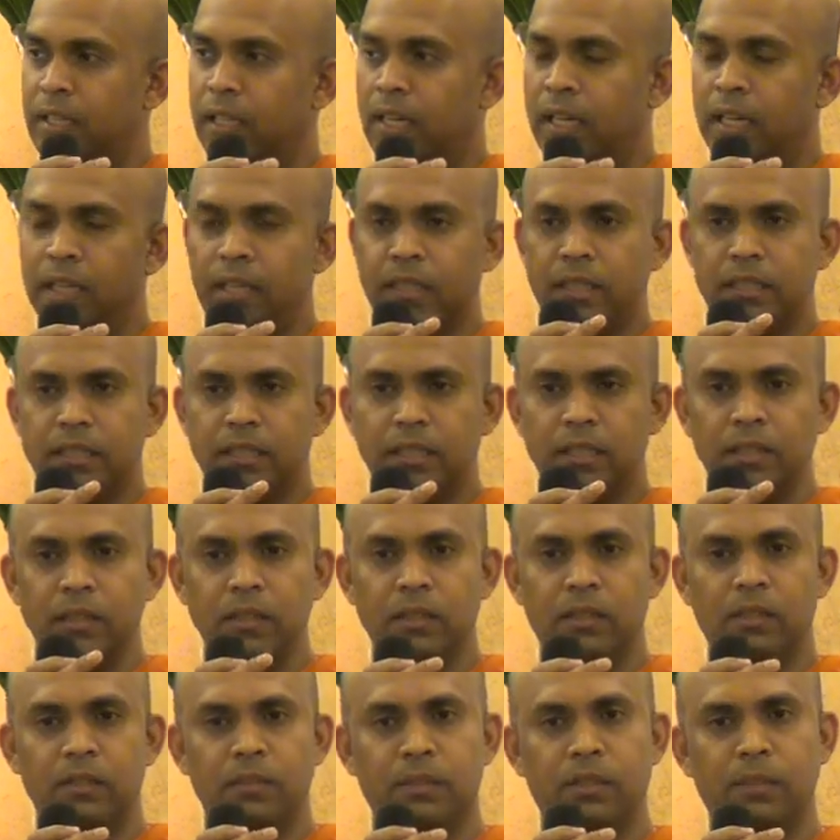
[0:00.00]
and
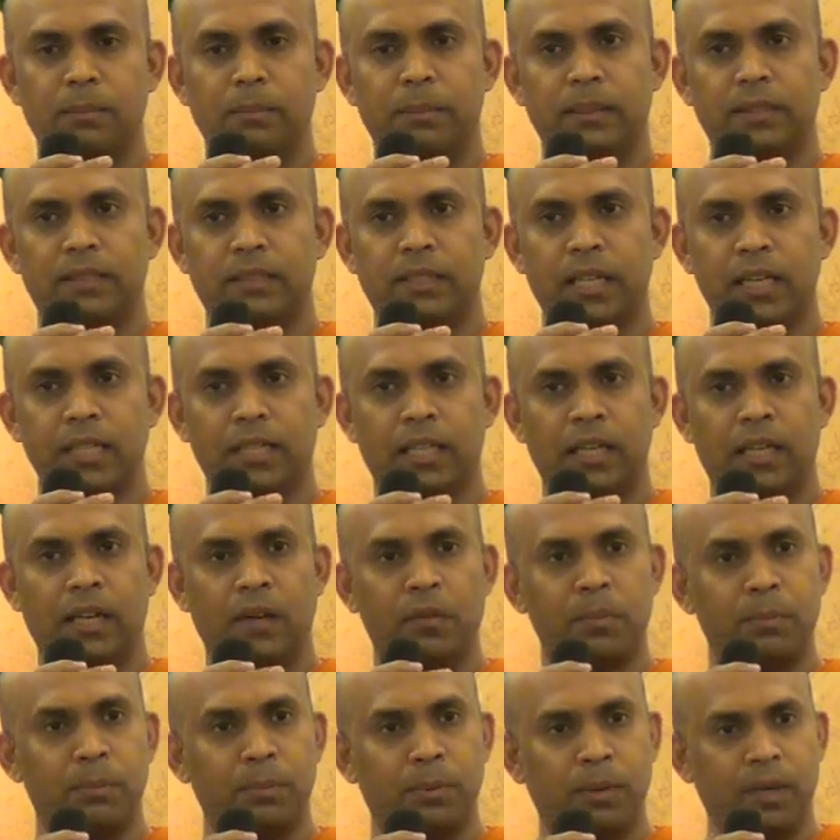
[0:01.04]
listen to the message that
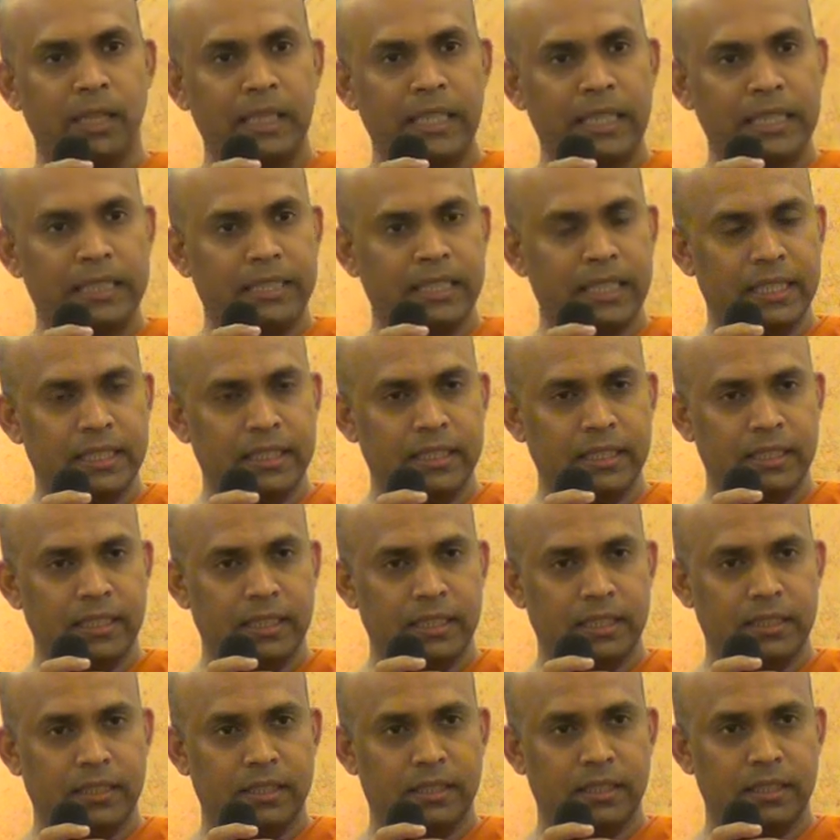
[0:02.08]
our body is telling
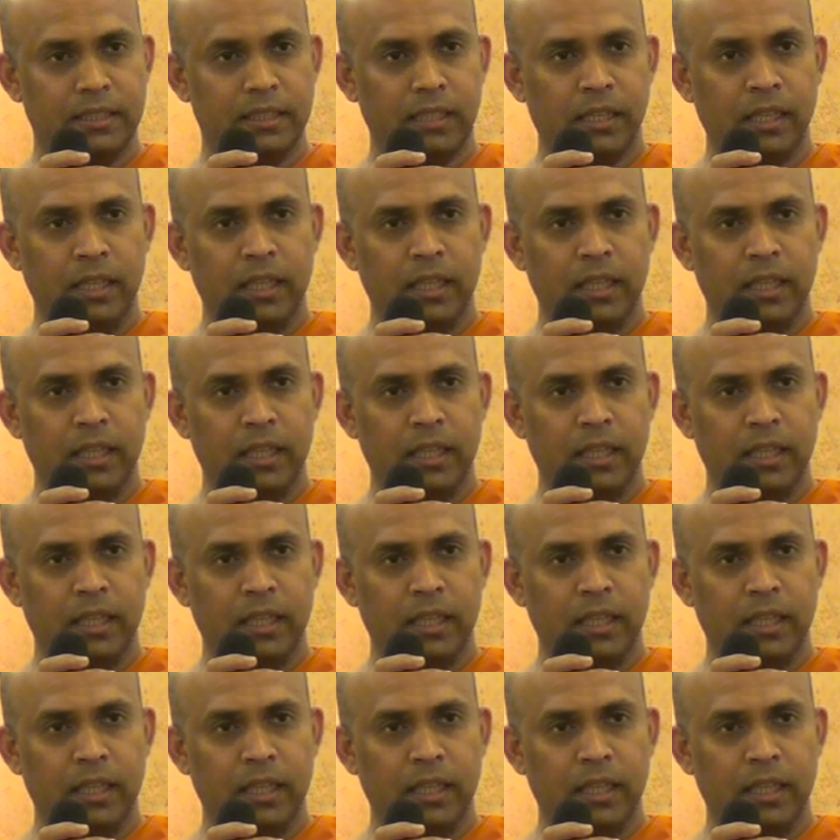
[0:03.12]
us.